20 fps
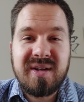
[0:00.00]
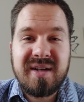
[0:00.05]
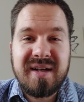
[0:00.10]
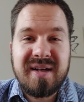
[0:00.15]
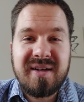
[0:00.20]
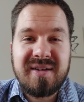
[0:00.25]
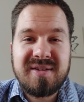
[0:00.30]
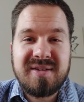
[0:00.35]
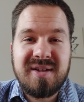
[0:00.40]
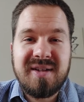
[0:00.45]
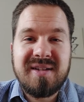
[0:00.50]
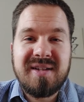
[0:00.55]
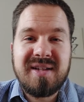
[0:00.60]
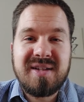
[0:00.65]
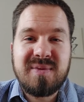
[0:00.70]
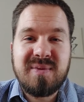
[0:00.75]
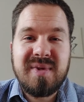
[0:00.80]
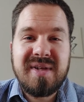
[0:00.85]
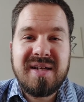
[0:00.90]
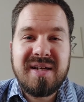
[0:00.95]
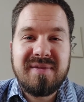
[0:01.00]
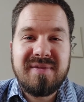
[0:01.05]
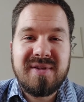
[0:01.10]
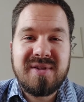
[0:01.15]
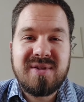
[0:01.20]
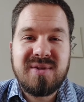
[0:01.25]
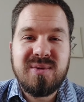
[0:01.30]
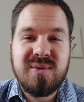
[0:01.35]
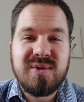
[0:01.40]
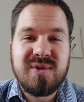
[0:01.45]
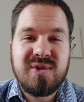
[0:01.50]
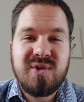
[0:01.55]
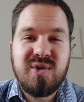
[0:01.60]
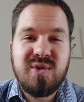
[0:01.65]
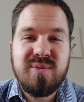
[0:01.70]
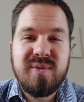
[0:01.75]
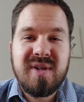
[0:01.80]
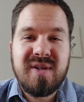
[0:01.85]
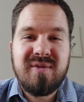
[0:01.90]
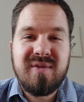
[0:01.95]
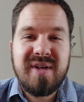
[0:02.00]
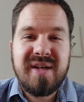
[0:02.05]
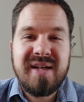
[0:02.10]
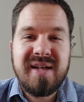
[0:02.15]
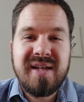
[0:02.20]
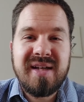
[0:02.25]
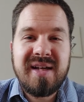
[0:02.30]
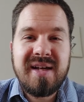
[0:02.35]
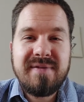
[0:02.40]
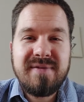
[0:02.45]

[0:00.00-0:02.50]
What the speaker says: looking outside this week, if it's all stormy and rainy,